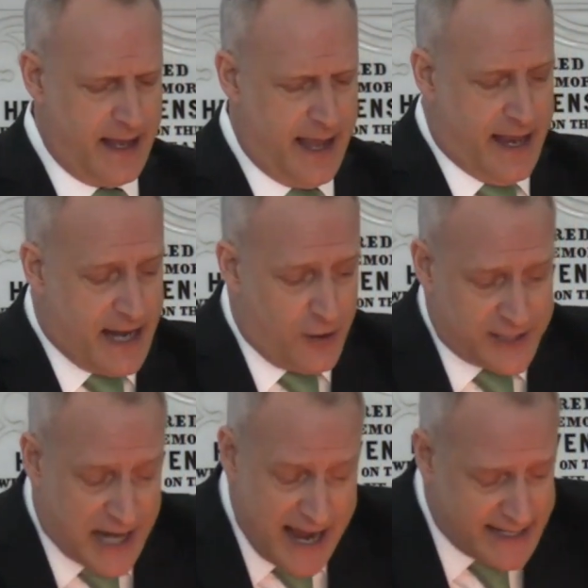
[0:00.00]
Now,
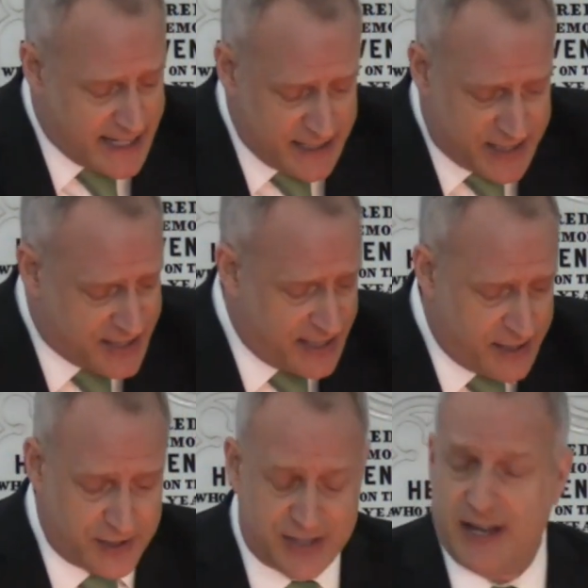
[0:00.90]
as I
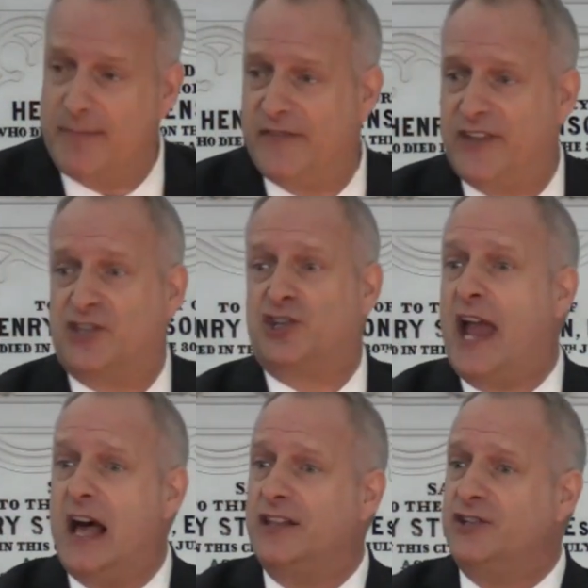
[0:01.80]
consider some of the
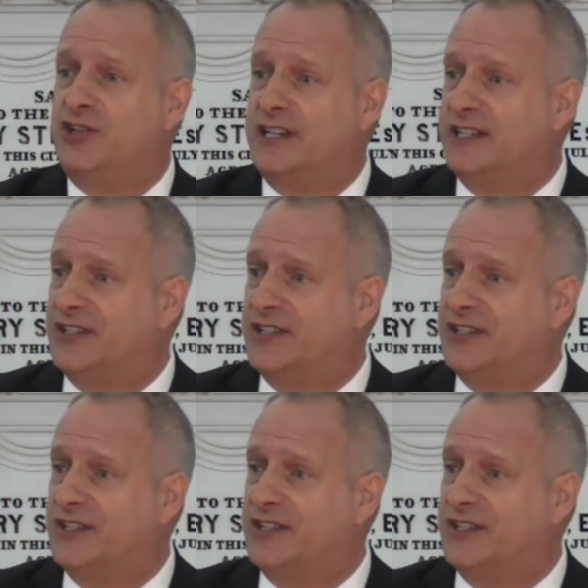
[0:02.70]
challenging